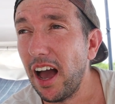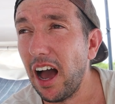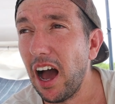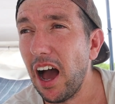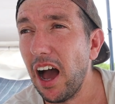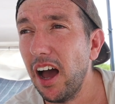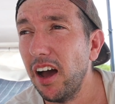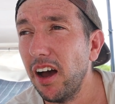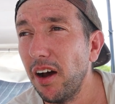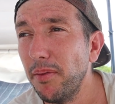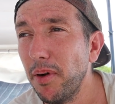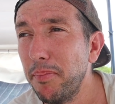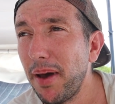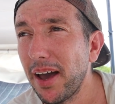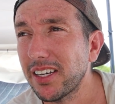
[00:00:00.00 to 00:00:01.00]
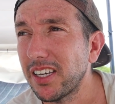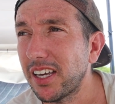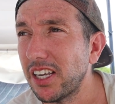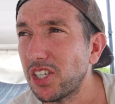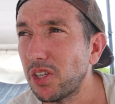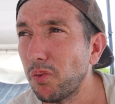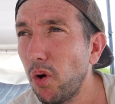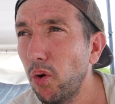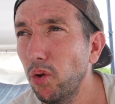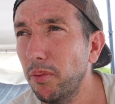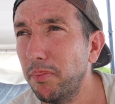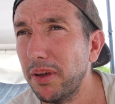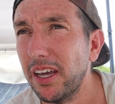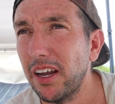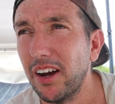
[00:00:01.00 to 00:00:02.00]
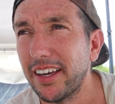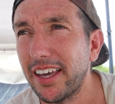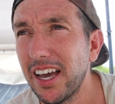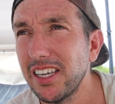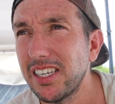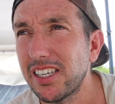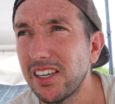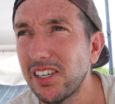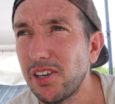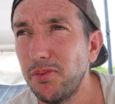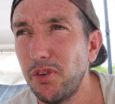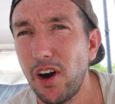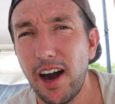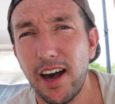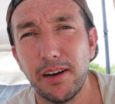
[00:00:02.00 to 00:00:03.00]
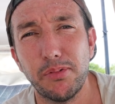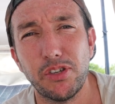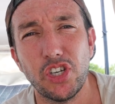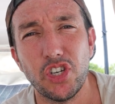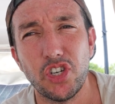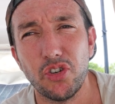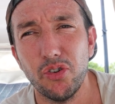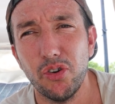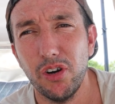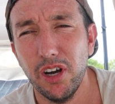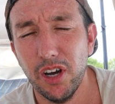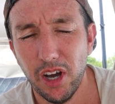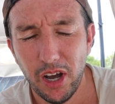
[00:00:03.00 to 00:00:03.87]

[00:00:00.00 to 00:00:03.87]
my back's against the wall a bit, I guess, because I'm not 100% sure